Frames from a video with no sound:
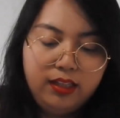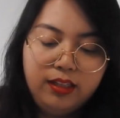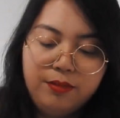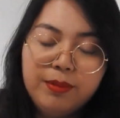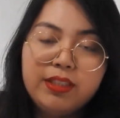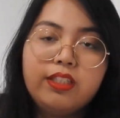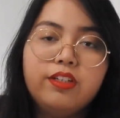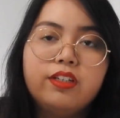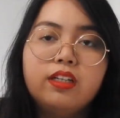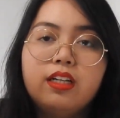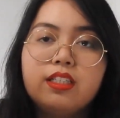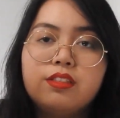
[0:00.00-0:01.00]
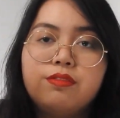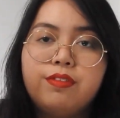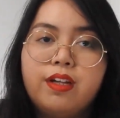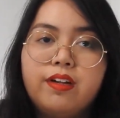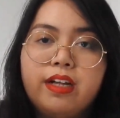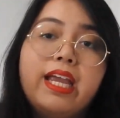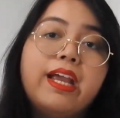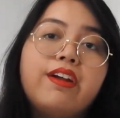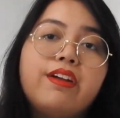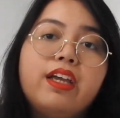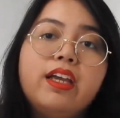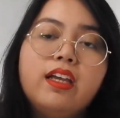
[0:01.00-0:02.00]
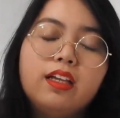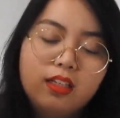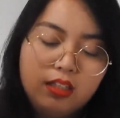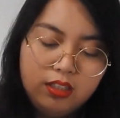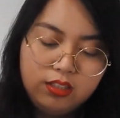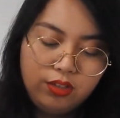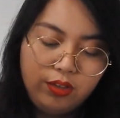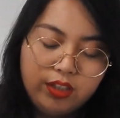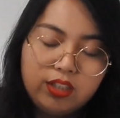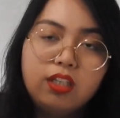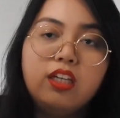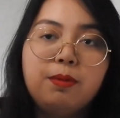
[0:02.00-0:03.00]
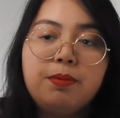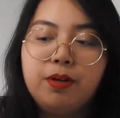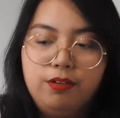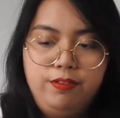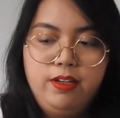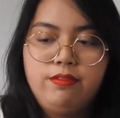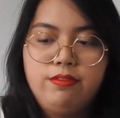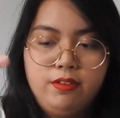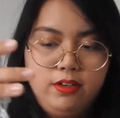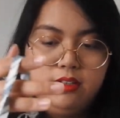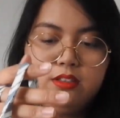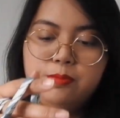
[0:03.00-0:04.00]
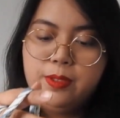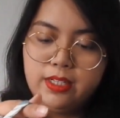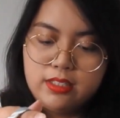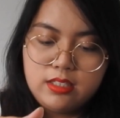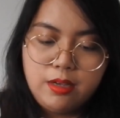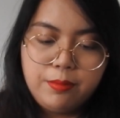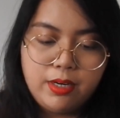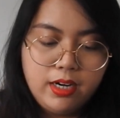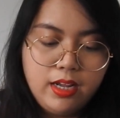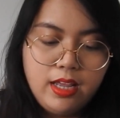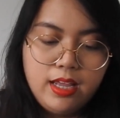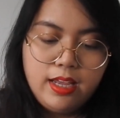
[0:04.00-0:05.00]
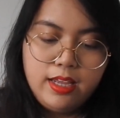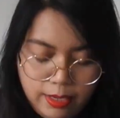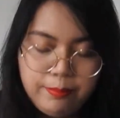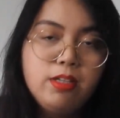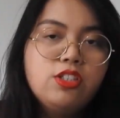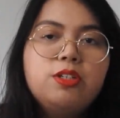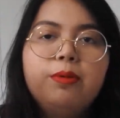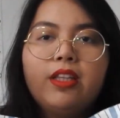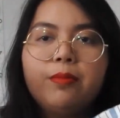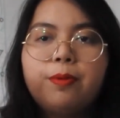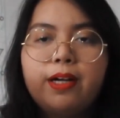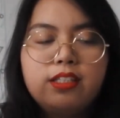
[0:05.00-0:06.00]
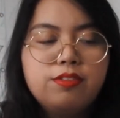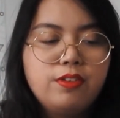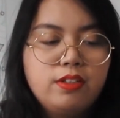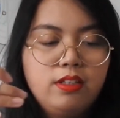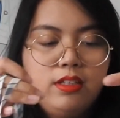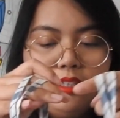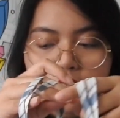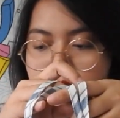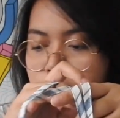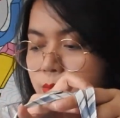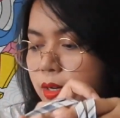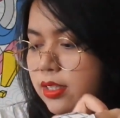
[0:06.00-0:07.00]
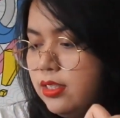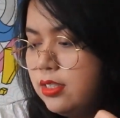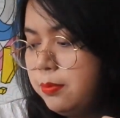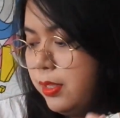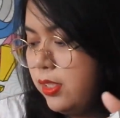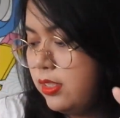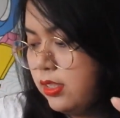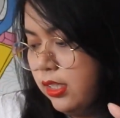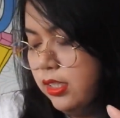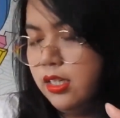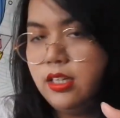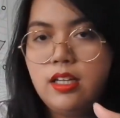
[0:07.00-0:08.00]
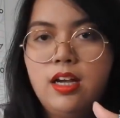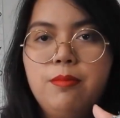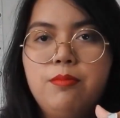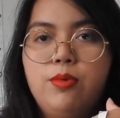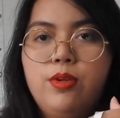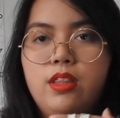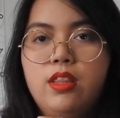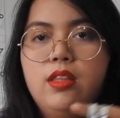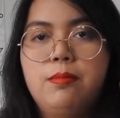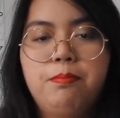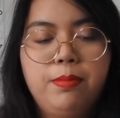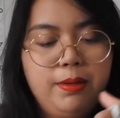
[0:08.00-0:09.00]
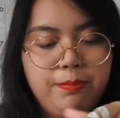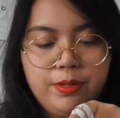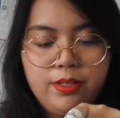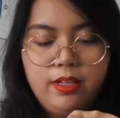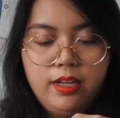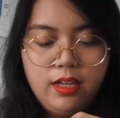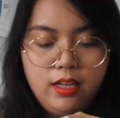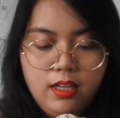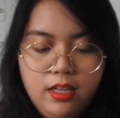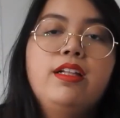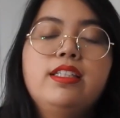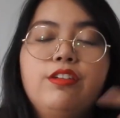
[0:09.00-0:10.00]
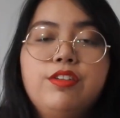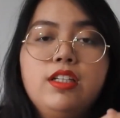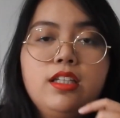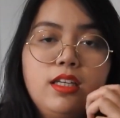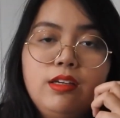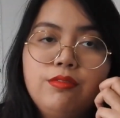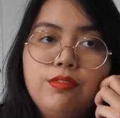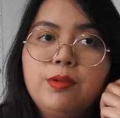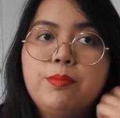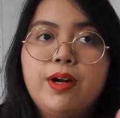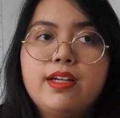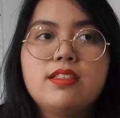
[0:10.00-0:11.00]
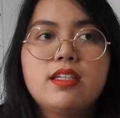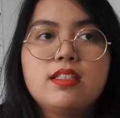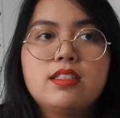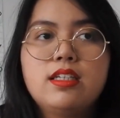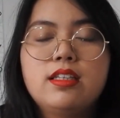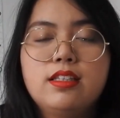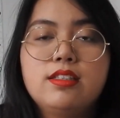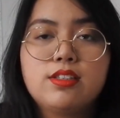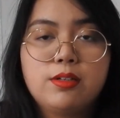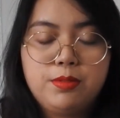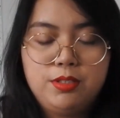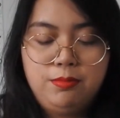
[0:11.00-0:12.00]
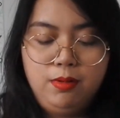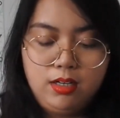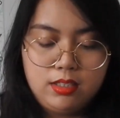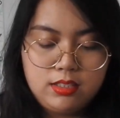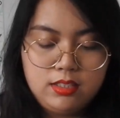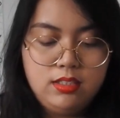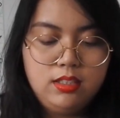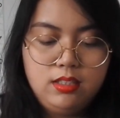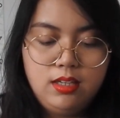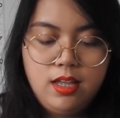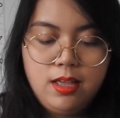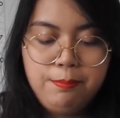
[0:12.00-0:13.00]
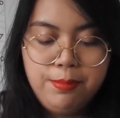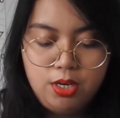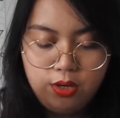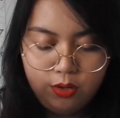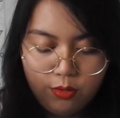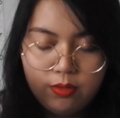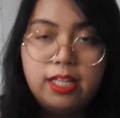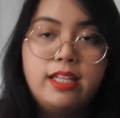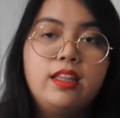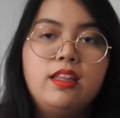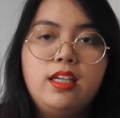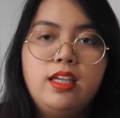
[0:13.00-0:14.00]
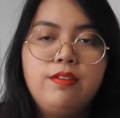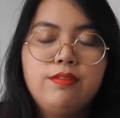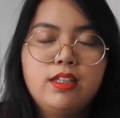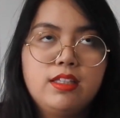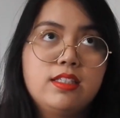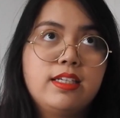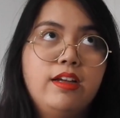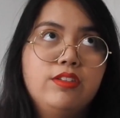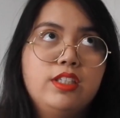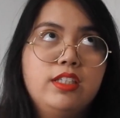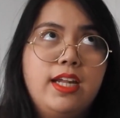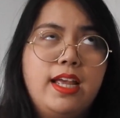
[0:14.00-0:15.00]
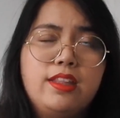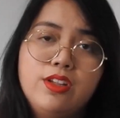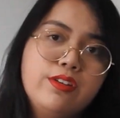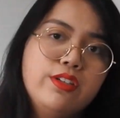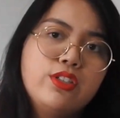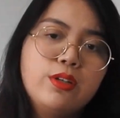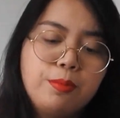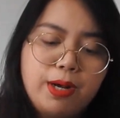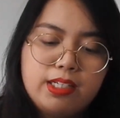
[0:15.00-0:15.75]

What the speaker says: the material is very airy, so it's gonna be perfect for the spring and summer. I'm not sure about the price for these ones because they didn't come with the paper thing. I'll definitely leave the prices in the description box below, like the discounted and the original